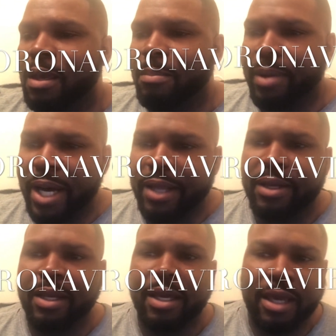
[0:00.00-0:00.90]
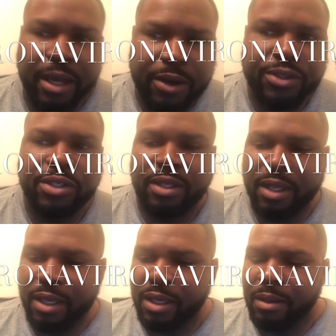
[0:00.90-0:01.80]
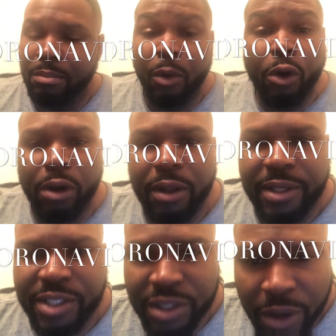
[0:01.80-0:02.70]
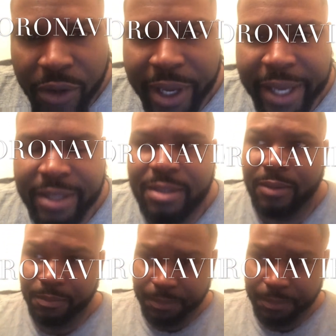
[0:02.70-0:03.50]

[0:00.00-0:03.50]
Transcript: But here's the moral of the story is,